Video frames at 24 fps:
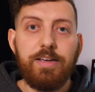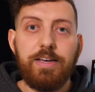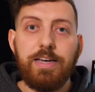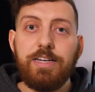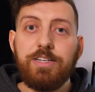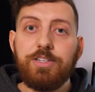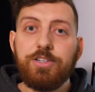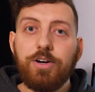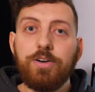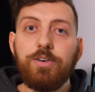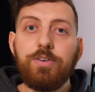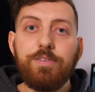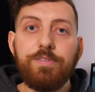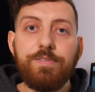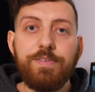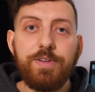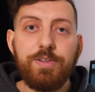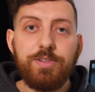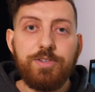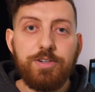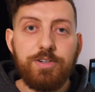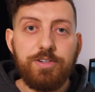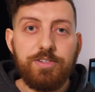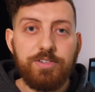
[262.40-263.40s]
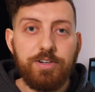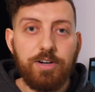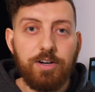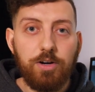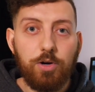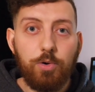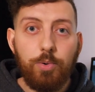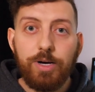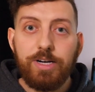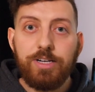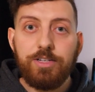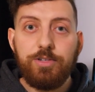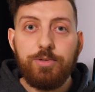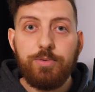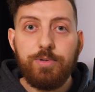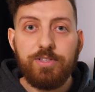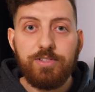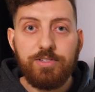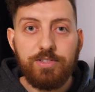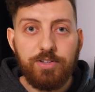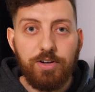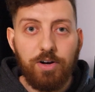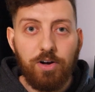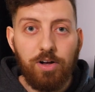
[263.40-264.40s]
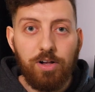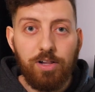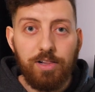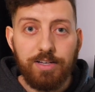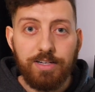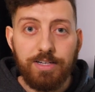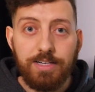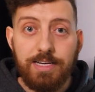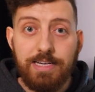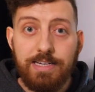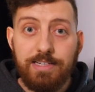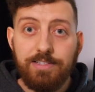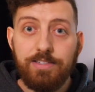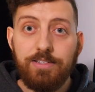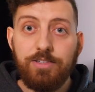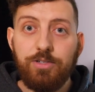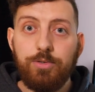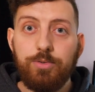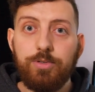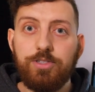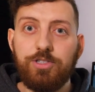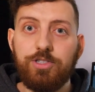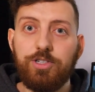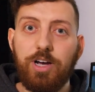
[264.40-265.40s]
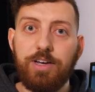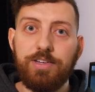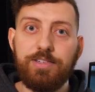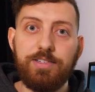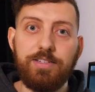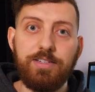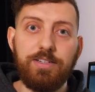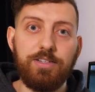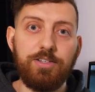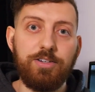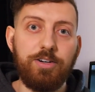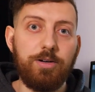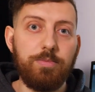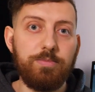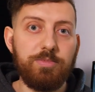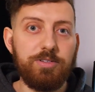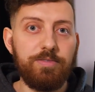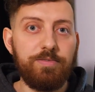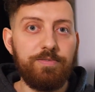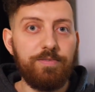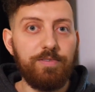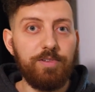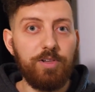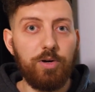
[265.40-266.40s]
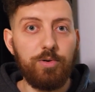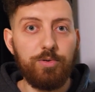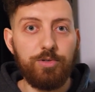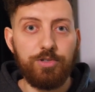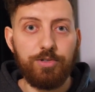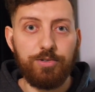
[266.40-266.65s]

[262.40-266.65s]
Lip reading: Internal filters are quick to install and easy to adjust in terms of flow